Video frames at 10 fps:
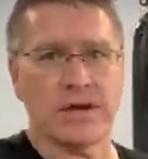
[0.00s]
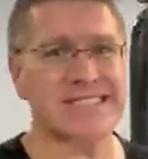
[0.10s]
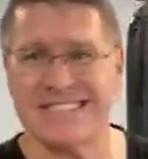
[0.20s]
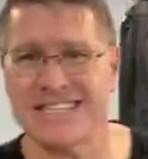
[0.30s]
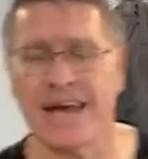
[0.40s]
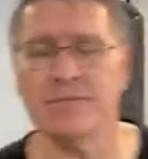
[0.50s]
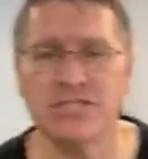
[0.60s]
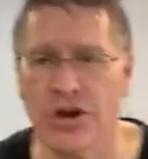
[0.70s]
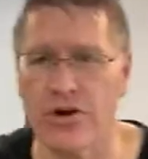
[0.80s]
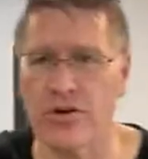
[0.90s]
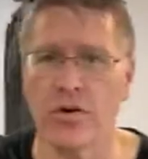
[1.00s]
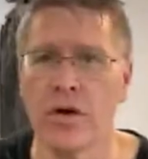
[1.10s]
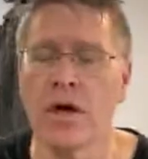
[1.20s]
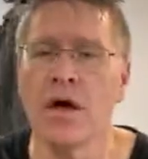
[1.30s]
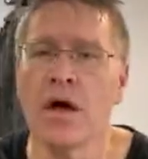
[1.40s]
It's the same circle,
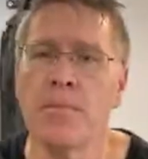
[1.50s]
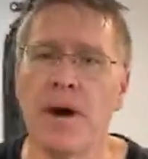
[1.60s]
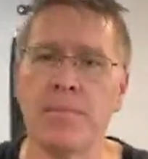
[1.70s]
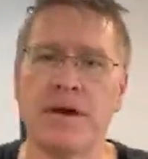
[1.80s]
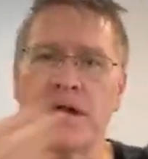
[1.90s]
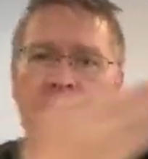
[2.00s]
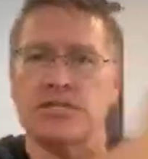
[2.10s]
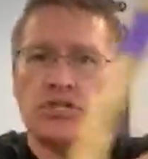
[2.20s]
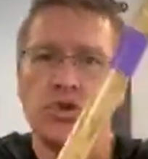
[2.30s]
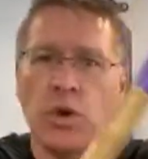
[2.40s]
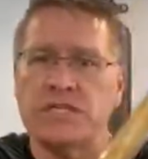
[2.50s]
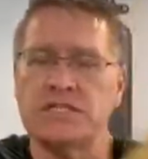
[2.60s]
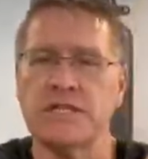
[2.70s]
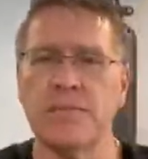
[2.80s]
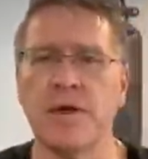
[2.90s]
but because it twists
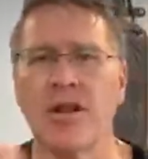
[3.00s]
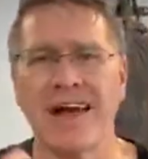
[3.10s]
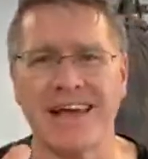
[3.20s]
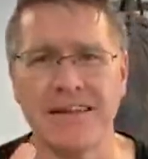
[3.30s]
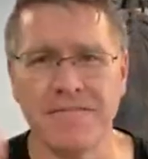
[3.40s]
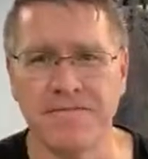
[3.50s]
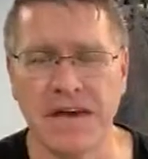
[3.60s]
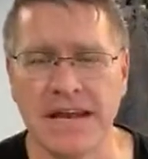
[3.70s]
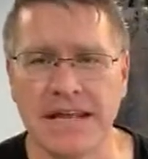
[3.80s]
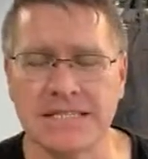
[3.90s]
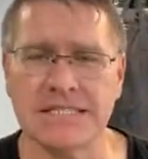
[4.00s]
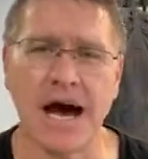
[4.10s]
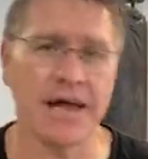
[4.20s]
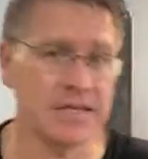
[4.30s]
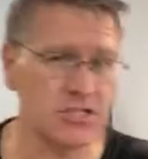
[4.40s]
in the middle like an infinity
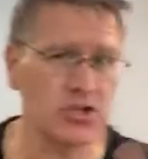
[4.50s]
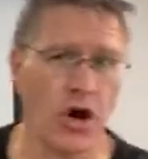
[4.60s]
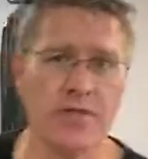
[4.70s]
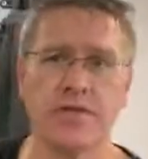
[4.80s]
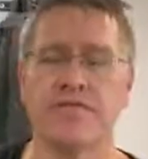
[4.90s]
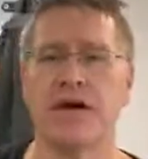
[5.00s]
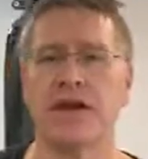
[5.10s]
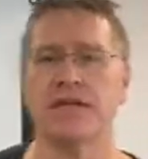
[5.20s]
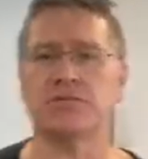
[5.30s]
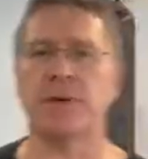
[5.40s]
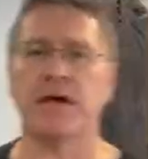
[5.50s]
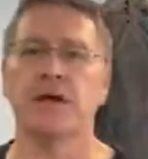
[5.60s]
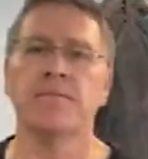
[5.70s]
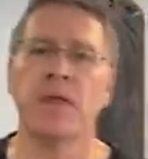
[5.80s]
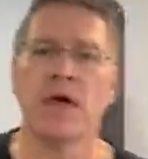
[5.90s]
sign, this is called the infinity spin,
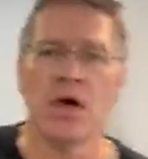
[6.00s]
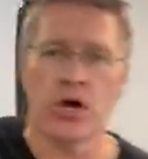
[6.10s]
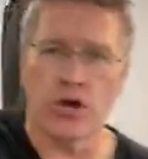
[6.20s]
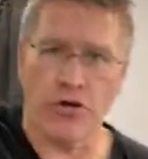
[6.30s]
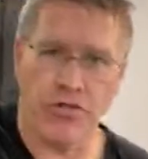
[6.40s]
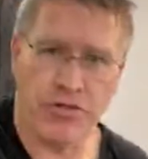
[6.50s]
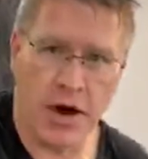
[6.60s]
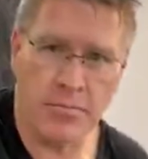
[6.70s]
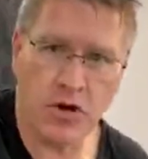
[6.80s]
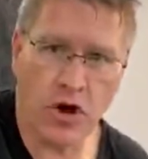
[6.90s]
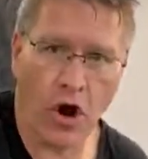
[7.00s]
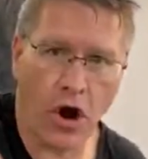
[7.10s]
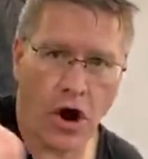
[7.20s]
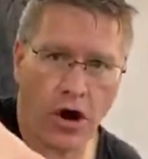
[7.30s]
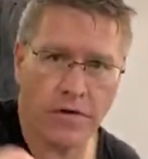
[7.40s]
your thumb
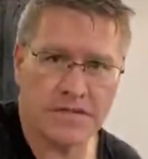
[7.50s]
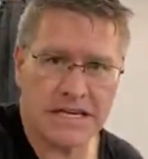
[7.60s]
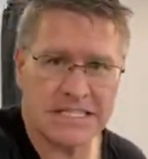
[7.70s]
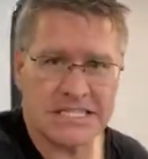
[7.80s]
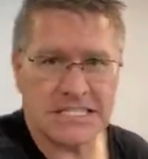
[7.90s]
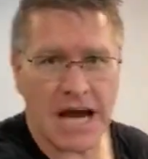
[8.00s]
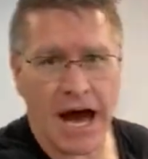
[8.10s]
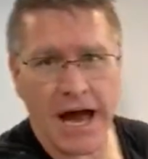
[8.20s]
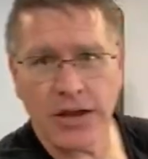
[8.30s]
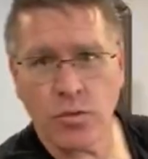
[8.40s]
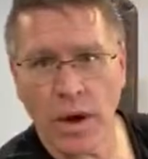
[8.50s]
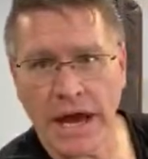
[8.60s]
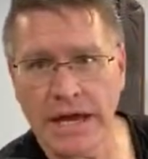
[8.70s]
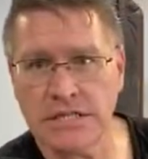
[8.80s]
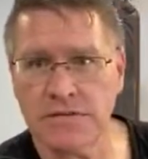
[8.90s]
carves a
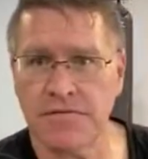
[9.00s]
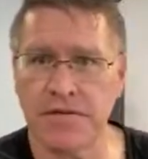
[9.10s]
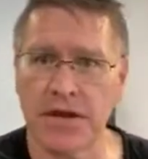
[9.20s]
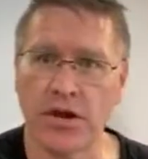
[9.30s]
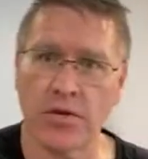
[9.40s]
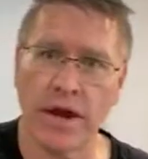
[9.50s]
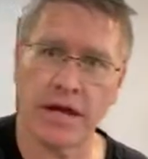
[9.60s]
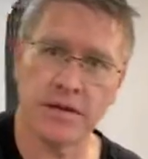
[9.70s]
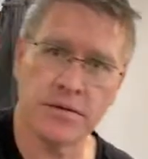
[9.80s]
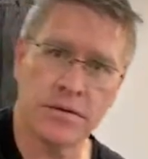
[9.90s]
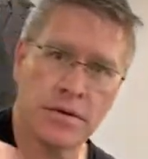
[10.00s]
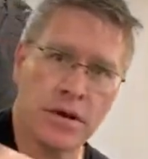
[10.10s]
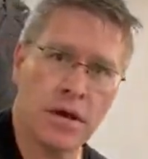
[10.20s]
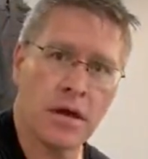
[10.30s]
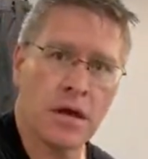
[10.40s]
sideways figure eight
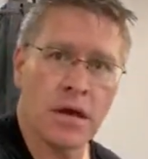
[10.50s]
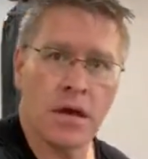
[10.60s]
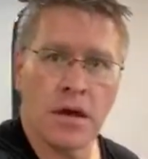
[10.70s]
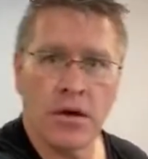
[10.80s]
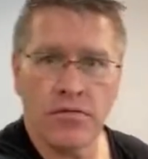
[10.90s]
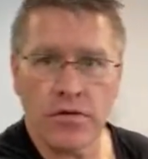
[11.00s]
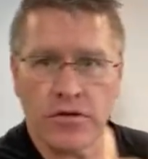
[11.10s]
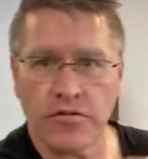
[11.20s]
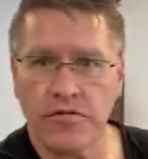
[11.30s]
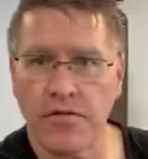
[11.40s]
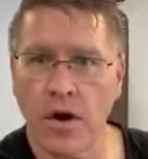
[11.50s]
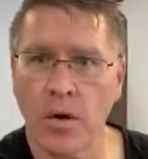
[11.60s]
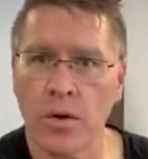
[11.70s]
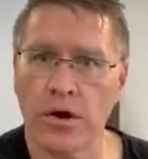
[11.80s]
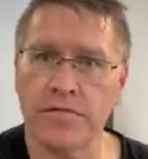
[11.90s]
for this
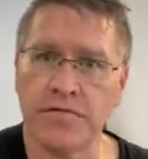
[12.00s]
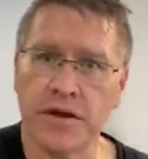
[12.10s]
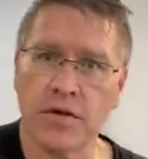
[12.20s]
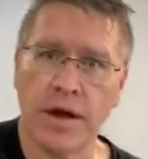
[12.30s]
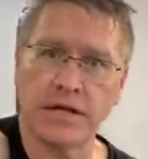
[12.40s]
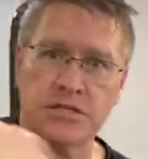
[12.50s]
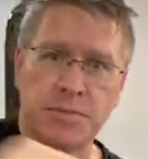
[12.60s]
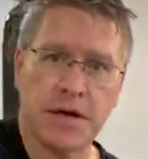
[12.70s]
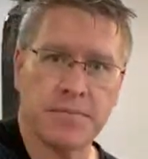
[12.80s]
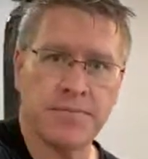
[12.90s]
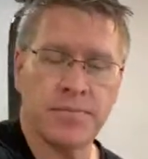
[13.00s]
forward figure eight spin.